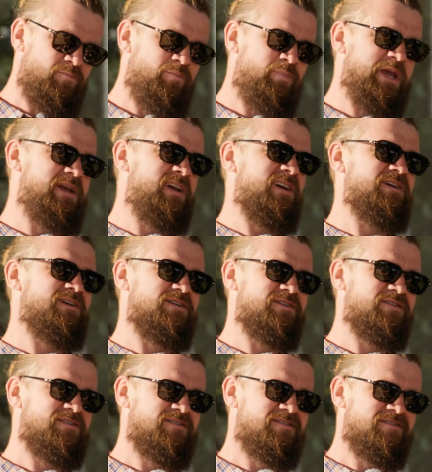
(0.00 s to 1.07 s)
bigger,
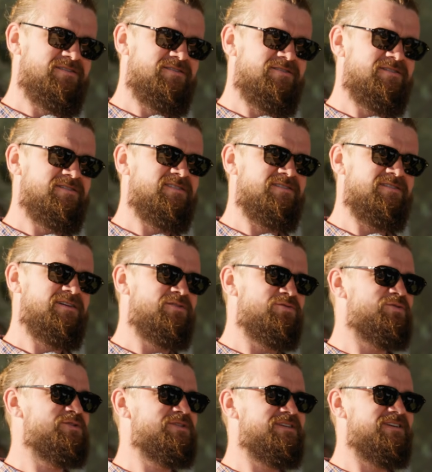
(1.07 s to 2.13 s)
how
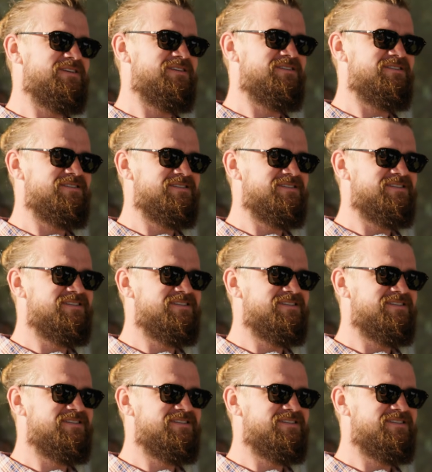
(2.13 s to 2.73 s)
to say,